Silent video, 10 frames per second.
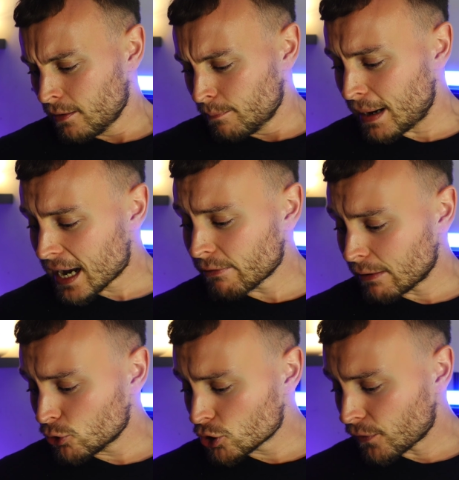Baccarat
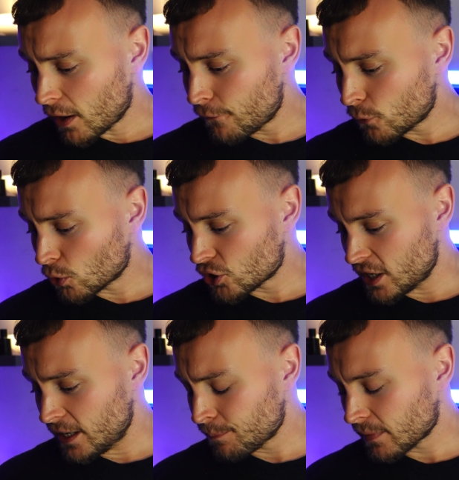Rouge
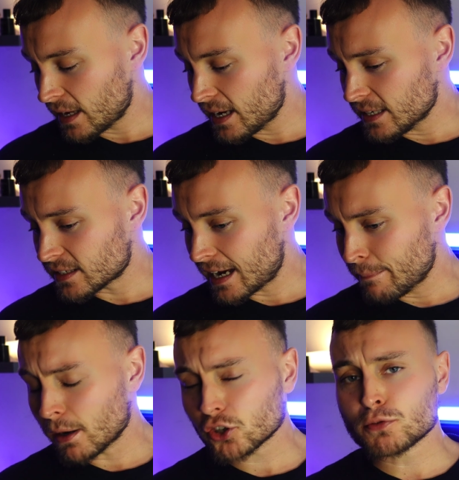540 is a
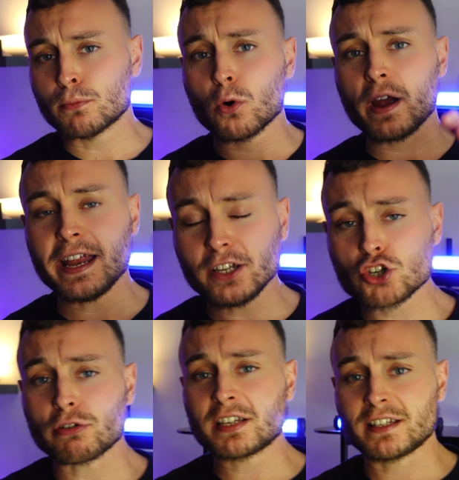much more
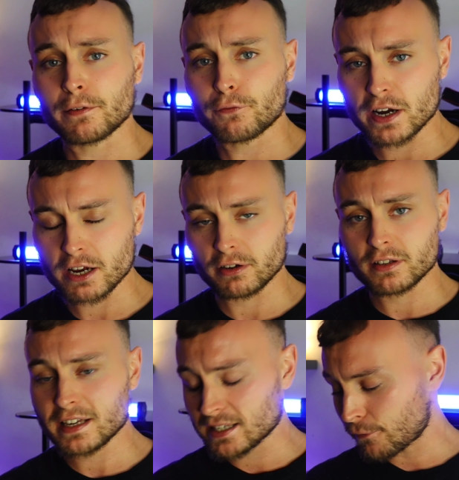interesting
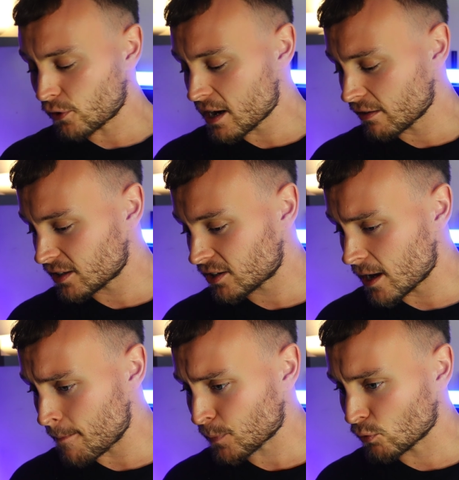fragrance. It's a fragrance
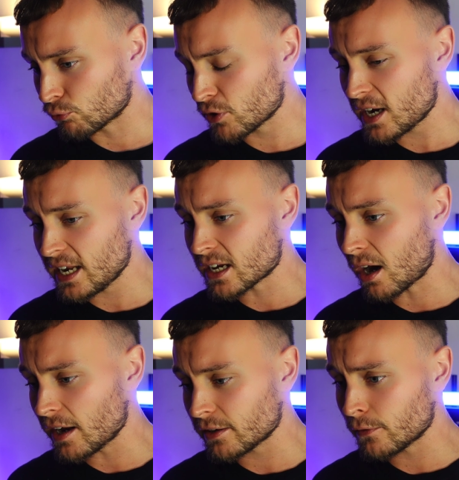that really
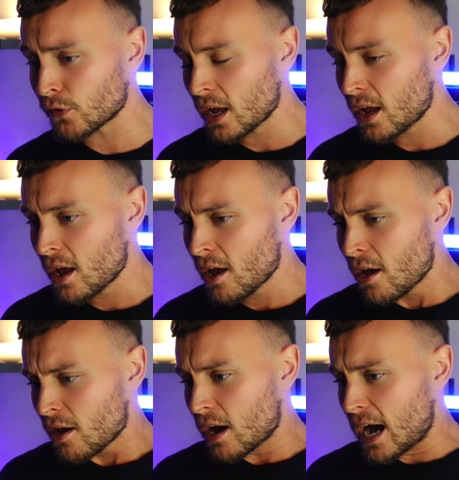kind of
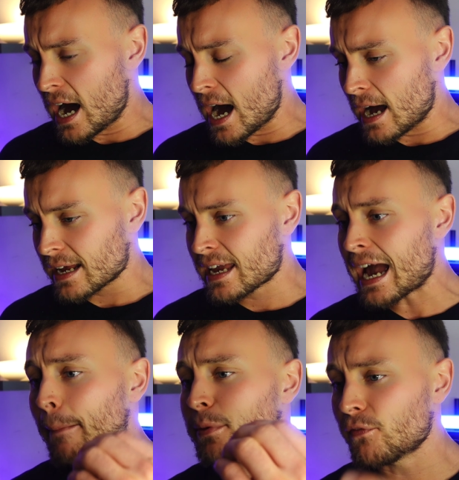
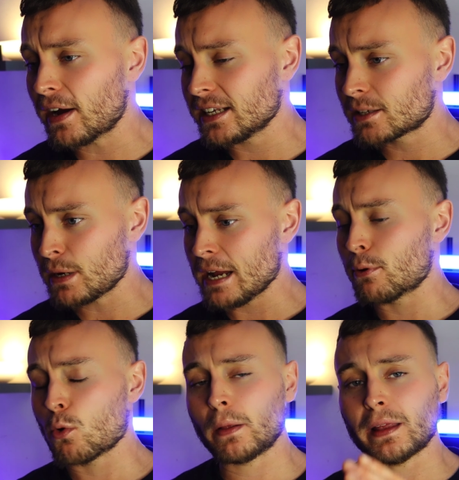captivates
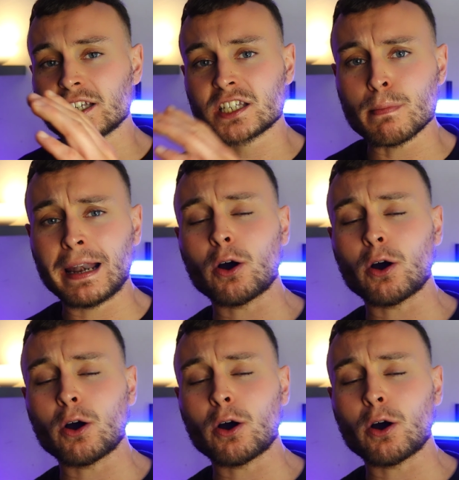people when they smell it